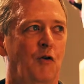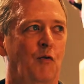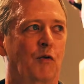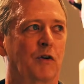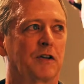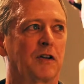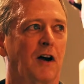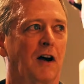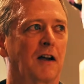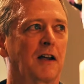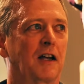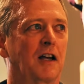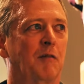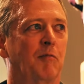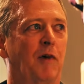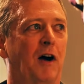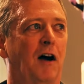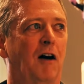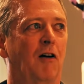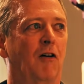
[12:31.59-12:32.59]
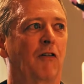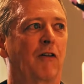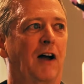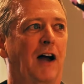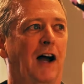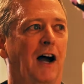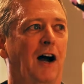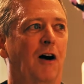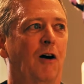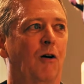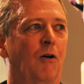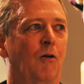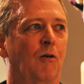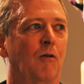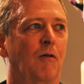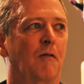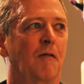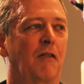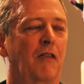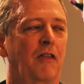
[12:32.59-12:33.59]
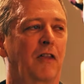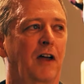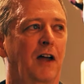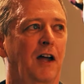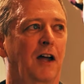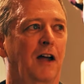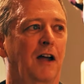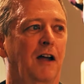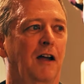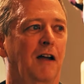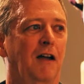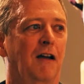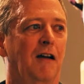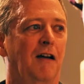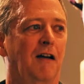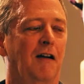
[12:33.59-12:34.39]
were talking about how they,